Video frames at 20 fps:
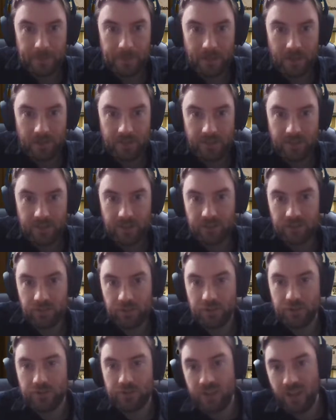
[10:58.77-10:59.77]
I think that's
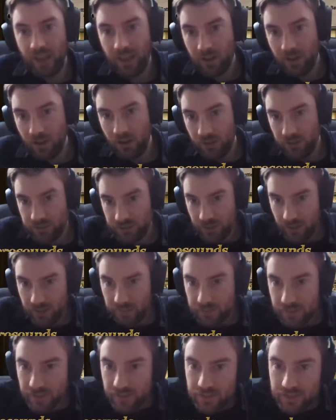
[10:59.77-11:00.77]
a good tech card to
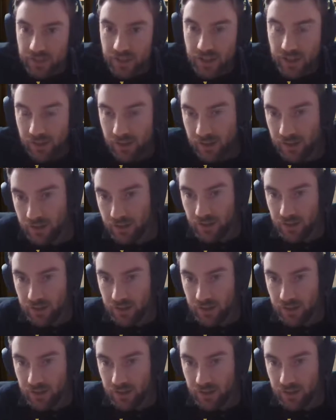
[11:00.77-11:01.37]
have in the deck